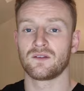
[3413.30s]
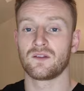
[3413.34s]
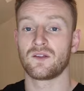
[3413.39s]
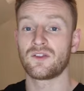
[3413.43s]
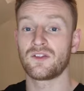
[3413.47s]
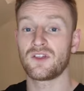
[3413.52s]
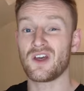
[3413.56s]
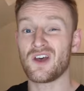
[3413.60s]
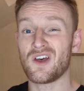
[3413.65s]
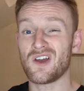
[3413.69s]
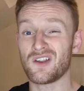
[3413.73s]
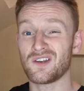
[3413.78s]
The
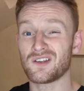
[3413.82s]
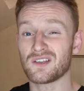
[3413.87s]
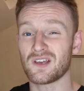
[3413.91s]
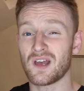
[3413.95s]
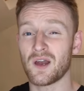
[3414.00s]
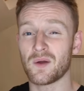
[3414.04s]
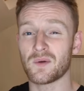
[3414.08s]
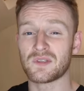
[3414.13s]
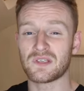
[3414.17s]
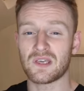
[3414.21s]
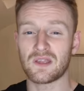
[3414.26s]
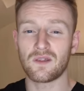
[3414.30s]
third,
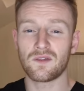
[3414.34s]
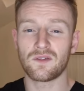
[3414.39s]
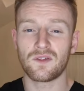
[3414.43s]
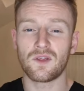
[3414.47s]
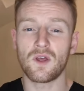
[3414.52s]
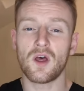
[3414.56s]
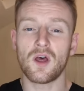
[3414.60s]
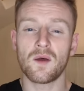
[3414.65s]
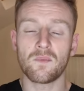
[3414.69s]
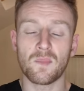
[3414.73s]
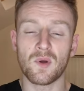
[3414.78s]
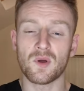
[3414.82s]
I would say the
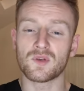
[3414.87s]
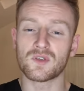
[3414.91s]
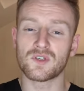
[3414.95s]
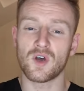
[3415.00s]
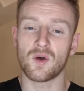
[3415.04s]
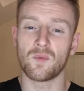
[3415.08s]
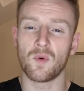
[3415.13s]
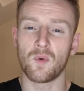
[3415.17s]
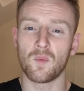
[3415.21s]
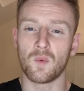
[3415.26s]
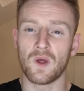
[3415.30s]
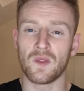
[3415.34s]
third most
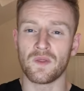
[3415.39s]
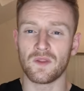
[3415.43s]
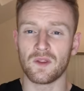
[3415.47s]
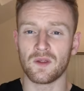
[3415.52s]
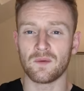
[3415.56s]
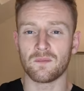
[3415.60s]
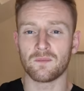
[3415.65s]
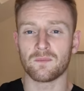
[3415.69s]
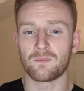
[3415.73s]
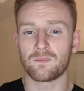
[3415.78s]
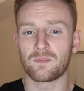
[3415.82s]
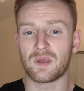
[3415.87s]
common one
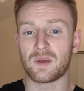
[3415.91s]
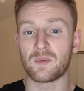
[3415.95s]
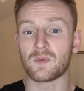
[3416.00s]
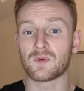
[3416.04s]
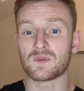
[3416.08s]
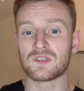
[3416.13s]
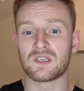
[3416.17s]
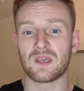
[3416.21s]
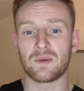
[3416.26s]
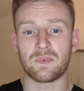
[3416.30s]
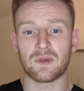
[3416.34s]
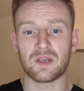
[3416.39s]
that people
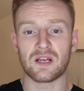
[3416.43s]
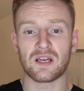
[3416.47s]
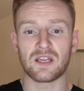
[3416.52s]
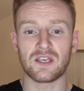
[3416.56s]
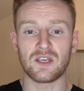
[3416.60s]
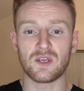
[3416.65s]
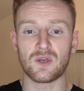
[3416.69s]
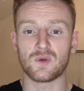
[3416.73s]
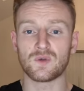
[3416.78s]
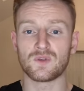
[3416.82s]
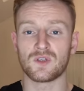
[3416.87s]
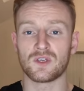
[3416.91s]
typically
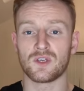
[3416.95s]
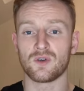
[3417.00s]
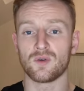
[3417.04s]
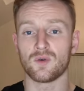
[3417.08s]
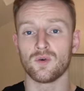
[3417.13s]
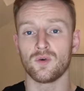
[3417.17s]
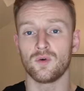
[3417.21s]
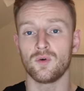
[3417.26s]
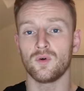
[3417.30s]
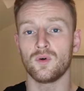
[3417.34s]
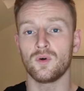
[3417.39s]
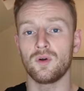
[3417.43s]
use are
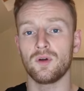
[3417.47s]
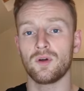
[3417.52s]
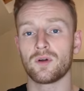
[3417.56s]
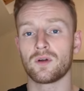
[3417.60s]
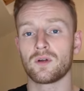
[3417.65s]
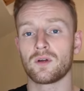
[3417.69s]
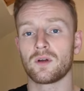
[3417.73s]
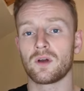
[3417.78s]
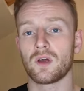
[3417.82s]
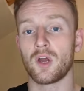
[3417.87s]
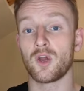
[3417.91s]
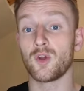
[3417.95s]
your
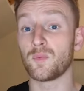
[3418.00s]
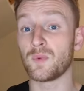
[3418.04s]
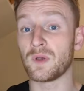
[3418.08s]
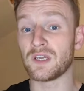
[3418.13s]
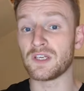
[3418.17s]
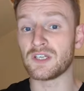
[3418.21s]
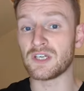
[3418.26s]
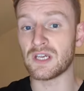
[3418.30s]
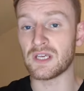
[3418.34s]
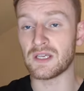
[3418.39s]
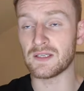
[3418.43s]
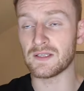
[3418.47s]

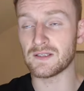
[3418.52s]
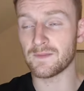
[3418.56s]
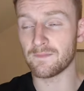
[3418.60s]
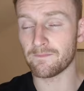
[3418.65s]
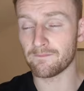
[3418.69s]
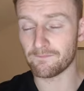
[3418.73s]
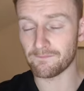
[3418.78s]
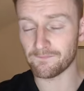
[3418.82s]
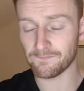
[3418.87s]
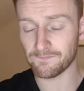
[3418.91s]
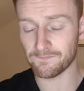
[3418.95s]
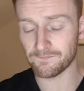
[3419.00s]
OPGs.
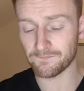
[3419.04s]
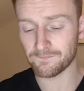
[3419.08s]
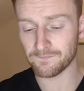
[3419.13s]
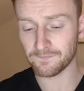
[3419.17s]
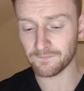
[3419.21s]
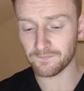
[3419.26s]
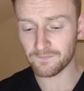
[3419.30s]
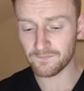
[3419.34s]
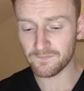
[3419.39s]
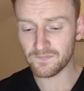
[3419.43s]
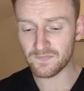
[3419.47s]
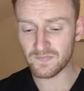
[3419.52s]

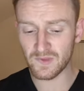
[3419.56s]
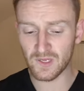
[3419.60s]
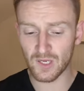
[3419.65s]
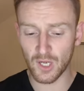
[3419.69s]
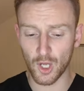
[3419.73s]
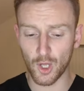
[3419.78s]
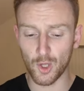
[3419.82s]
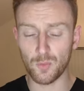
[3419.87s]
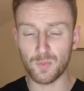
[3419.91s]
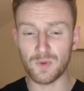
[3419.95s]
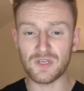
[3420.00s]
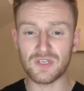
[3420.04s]

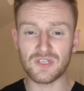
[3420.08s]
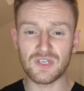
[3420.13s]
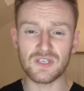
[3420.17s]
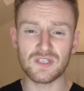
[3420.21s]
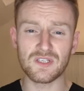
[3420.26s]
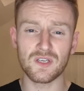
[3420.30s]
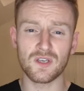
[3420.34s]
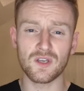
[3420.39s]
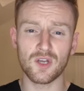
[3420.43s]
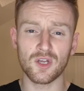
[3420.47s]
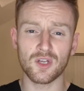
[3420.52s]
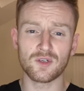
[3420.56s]

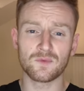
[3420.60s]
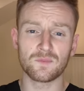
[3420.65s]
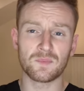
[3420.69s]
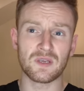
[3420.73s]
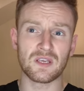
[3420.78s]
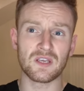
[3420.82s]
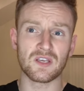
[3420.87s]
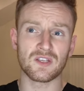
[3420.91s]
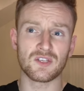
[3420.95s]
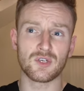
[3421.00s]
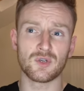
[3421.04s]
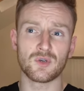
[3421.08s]
OPGs are good
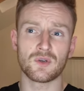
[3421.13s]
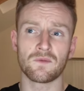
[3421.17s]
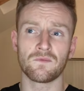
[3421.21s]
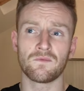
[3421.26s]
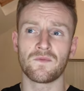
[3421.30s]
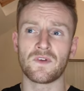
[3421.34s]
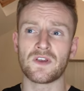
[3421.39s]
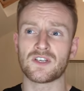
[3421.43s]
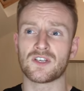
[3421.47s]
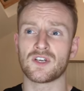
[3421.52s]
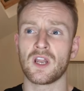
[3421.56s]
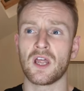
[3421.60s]
because you
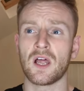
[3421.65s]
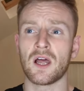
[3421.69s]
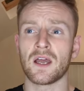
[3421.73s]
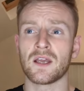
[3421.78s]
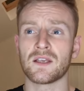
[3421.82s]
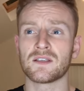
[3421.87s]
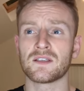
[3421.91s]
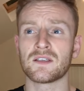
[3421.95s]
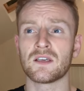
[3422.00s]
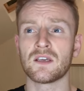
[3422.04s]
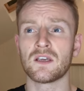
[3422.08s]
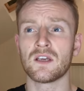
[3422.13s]
can
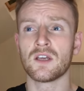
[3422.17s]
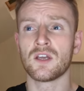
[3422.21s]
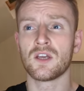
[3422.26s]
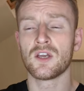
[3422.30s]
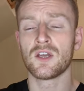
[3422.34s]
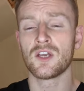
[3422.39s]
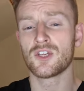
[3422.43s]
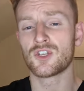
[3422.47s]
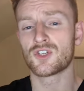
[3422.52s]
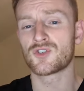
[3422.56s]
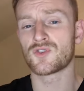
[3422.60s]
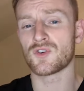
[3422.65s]
visualize
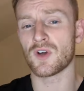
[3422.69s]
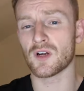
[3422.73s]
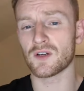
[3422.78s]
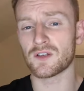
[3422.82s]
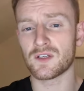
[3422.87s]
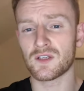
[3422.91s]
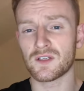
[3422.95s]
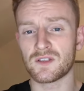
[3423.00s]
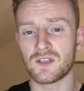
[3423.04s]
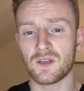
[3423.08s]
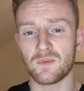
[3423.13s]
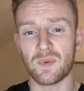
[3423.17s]

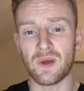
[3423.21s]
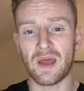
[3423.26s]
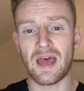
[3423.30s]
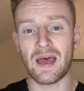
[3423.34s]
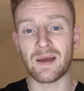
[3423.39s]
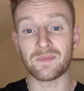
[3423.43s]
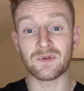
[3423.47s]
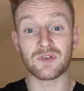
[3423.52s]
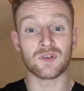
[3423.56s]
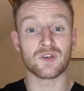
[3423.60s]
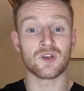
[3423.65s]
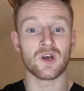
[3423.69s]
structures that
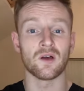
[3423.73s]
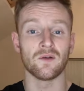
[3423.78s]
perhaps you